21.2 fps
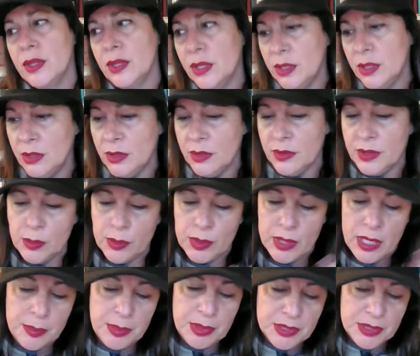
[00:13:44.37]
they
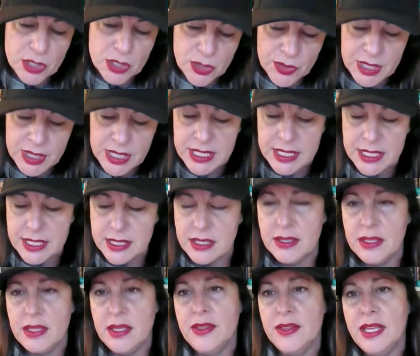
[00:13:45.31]
were up in the trees
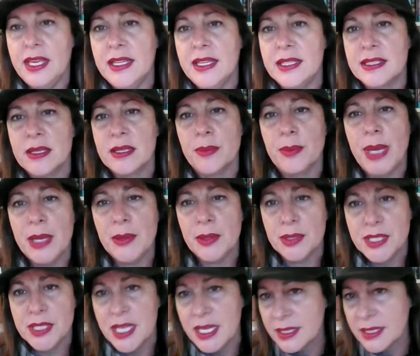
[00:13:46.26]
and then they had some
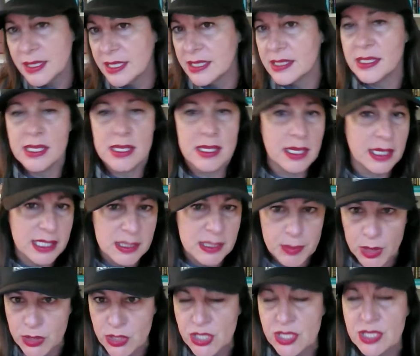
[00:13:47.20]
pyrotechnics and
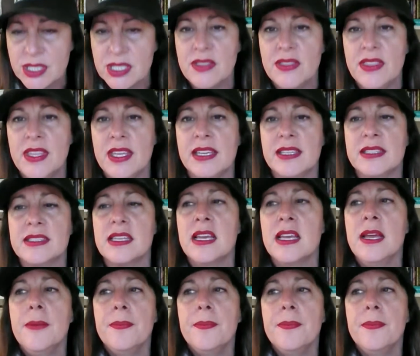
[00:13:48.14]
explosions and things.